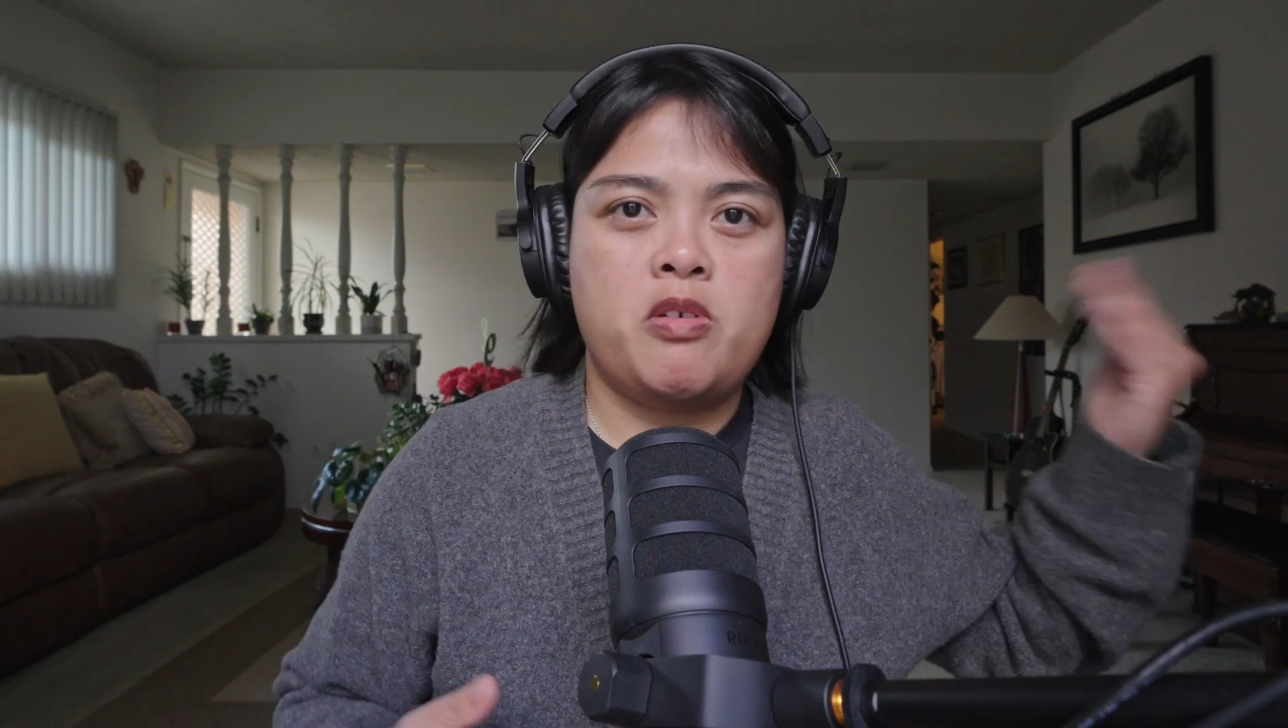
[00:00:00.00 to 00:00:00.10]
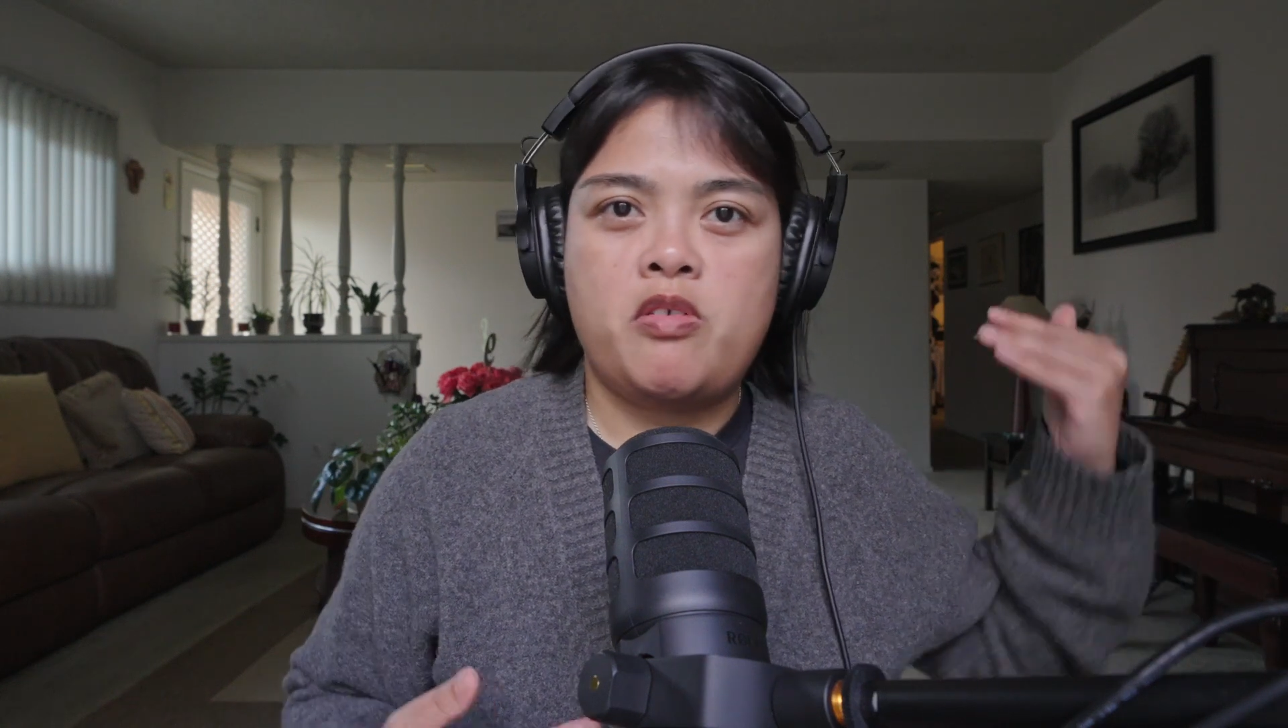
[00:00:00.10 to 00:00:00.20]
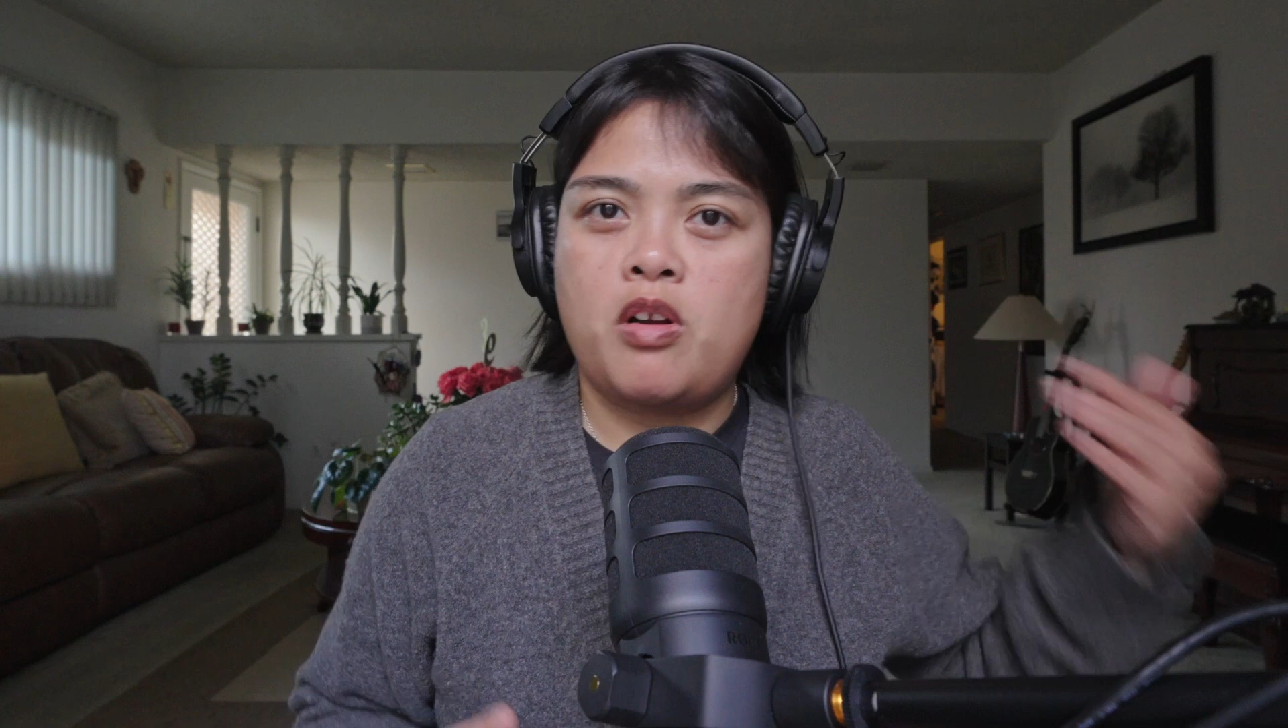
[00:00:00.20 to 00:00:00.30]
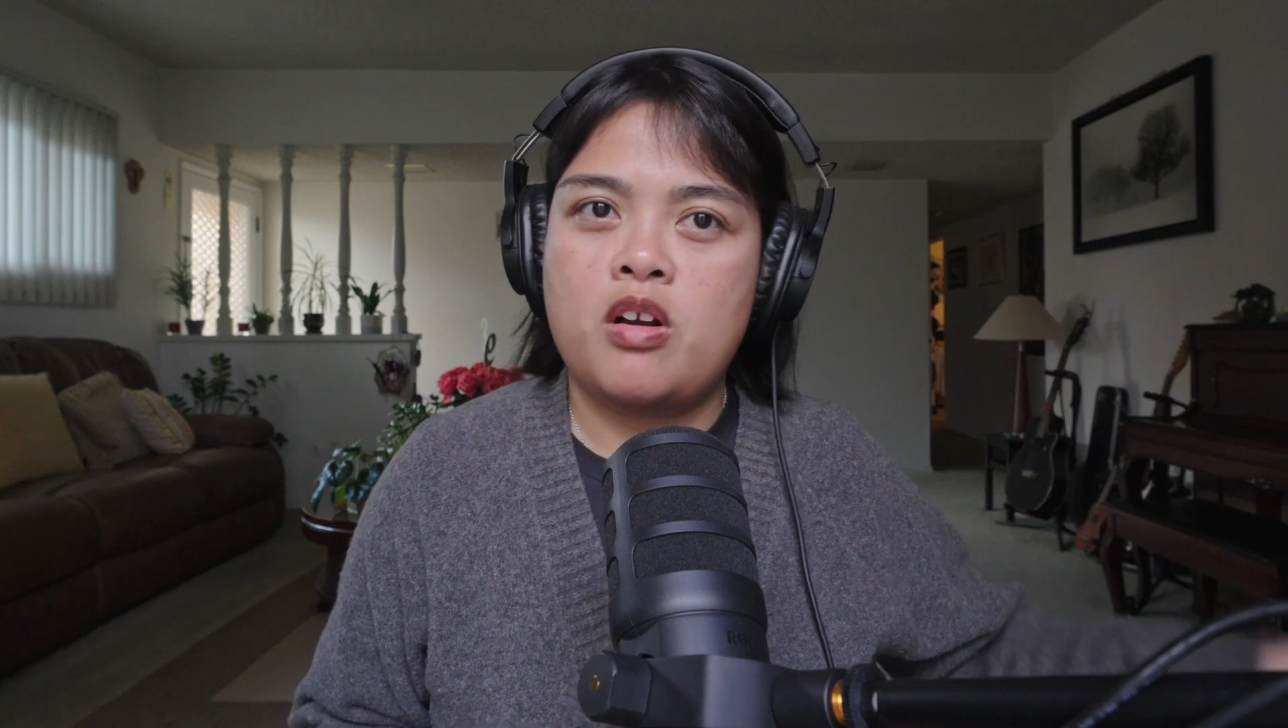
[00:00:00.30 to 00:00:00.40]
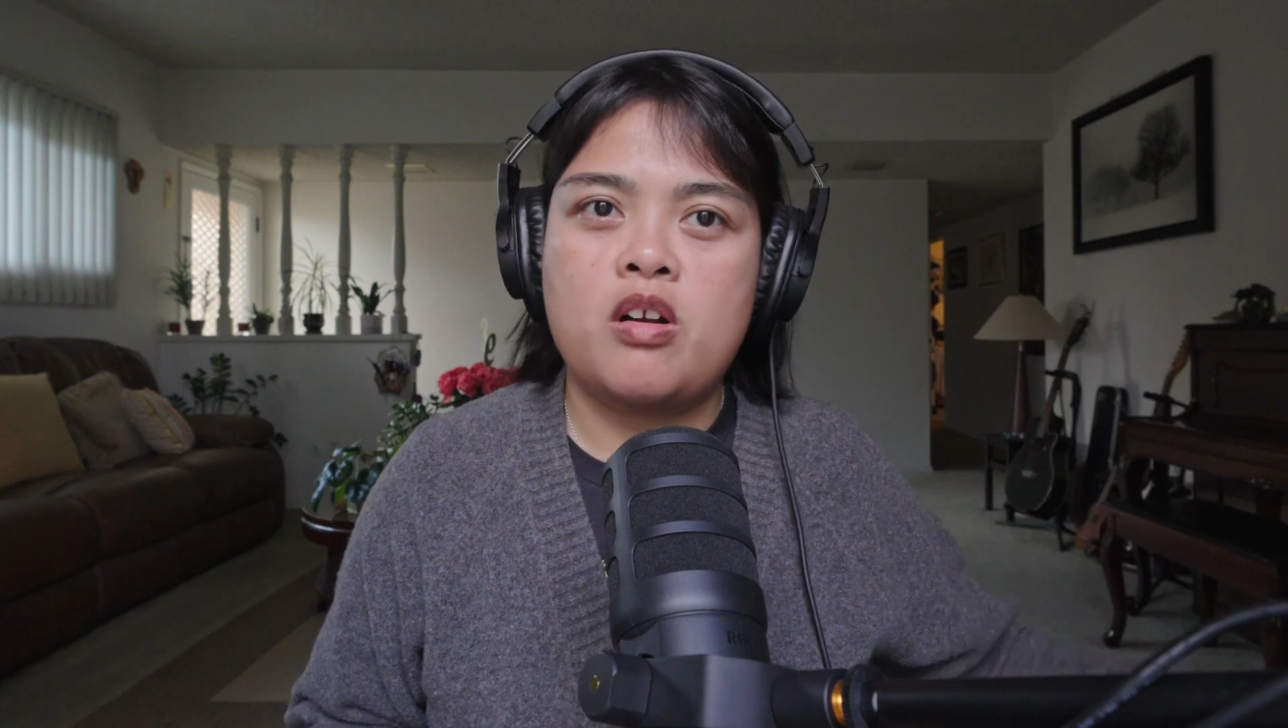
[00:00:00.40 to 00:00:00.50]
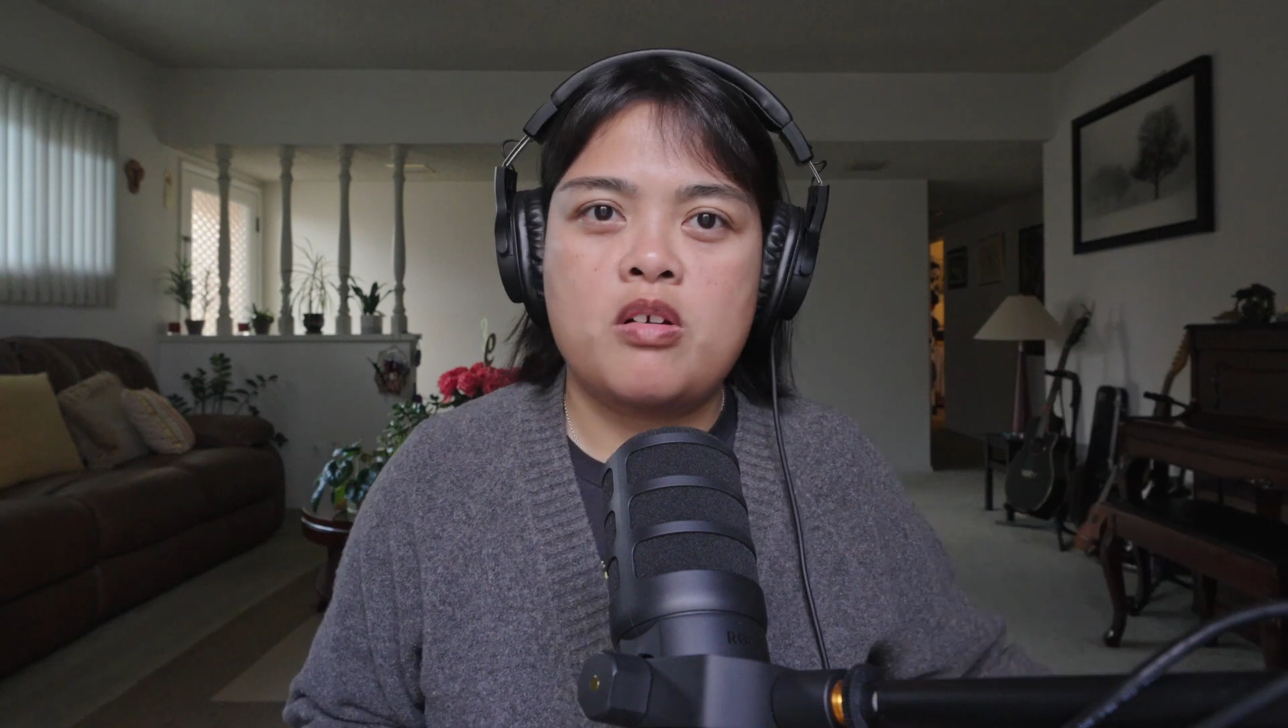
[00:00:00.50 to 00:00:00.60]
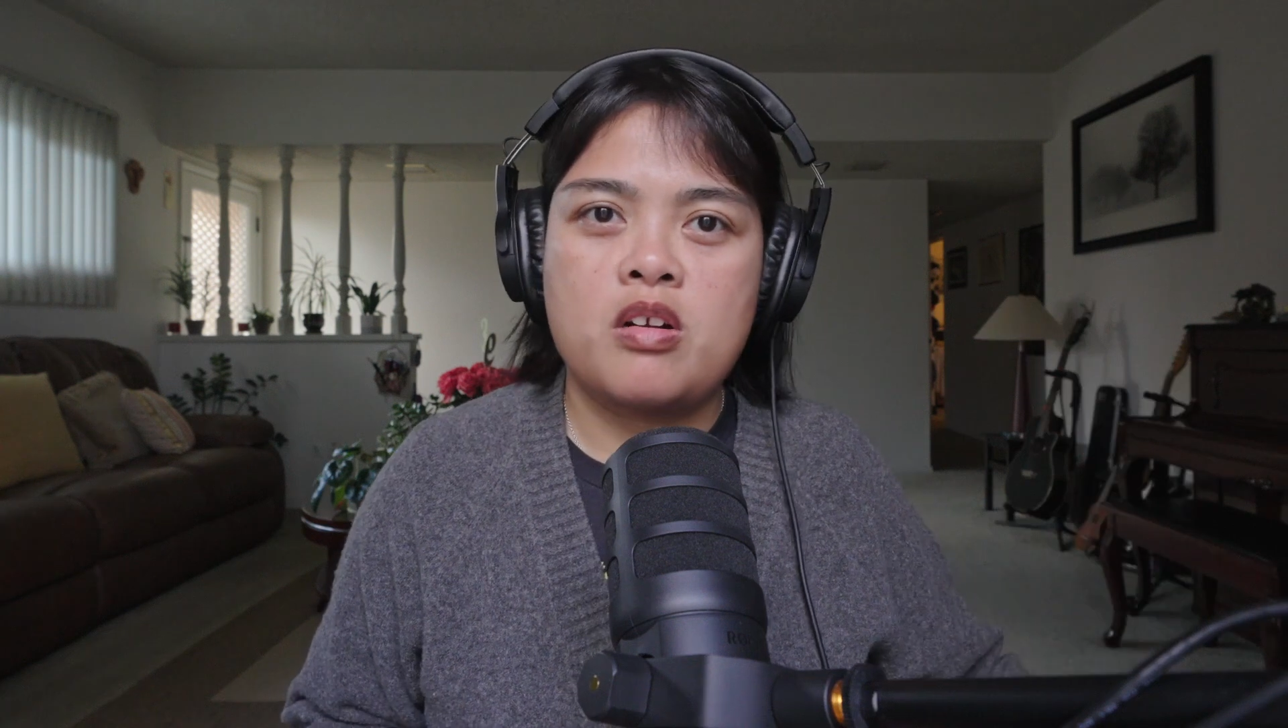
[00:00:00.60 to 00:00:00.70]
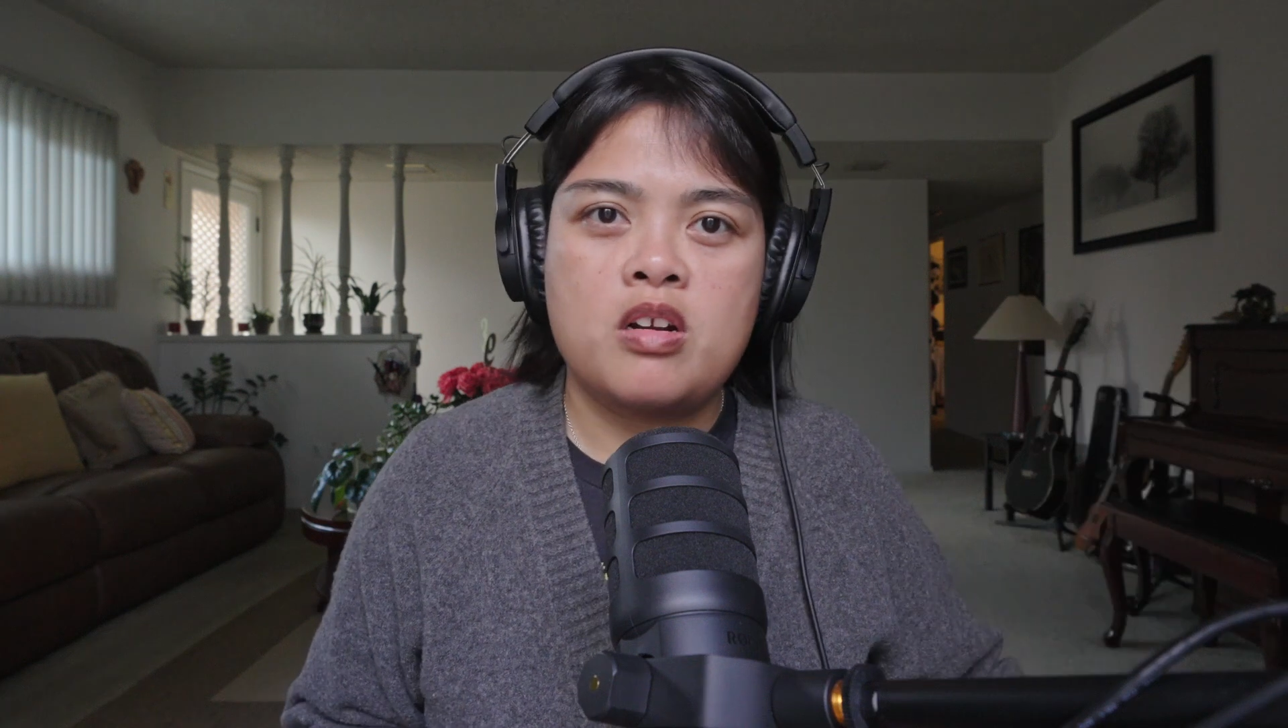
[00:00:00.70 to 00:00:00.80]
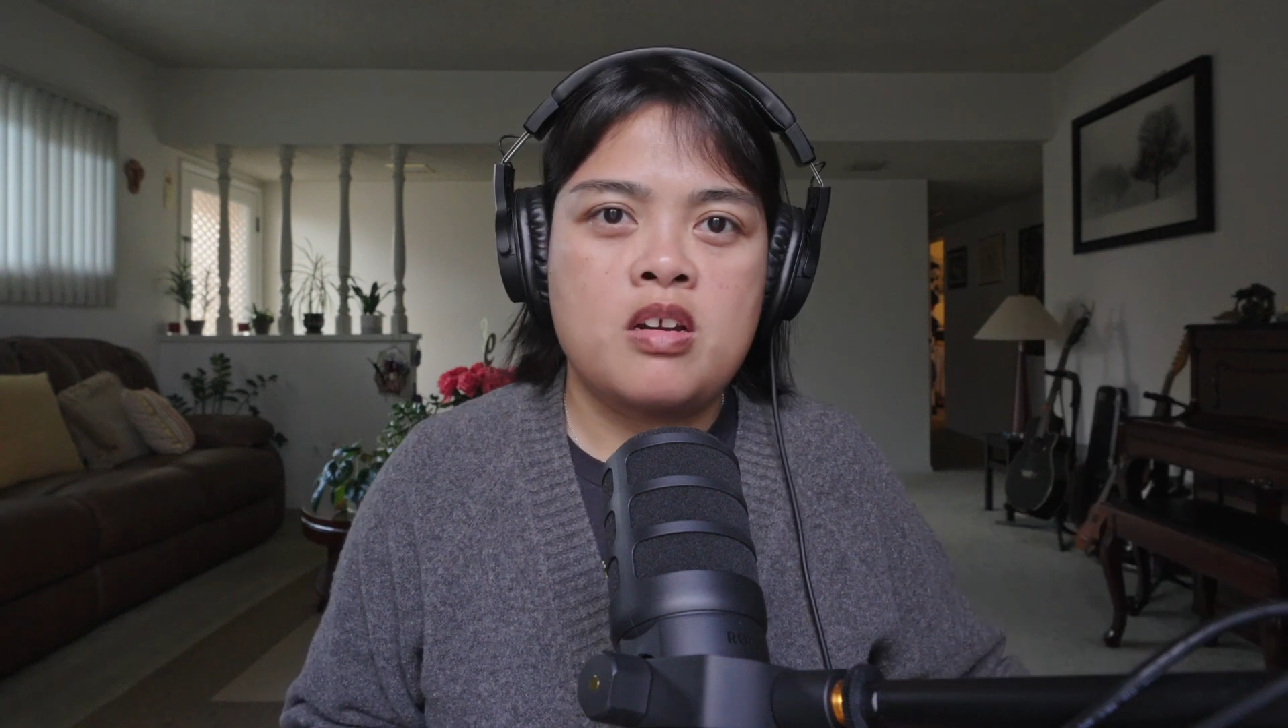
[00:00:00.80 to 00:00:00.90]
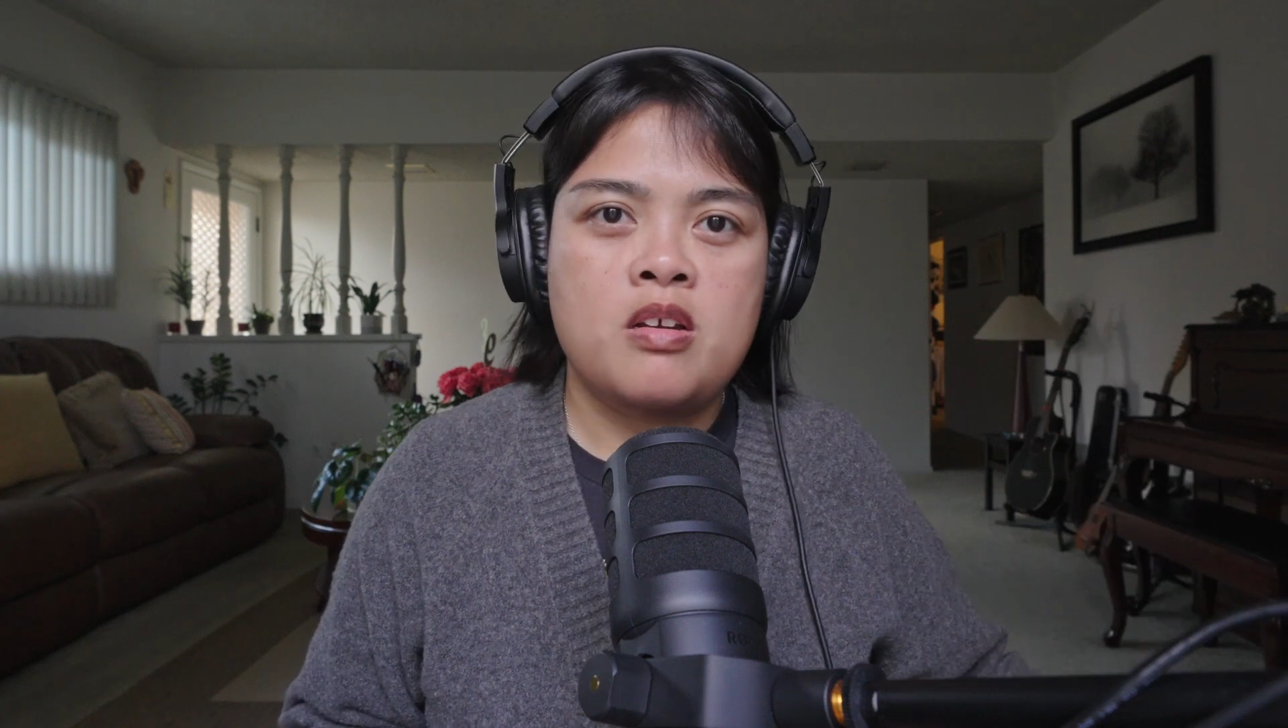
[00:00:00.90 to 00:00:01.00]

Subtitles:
of her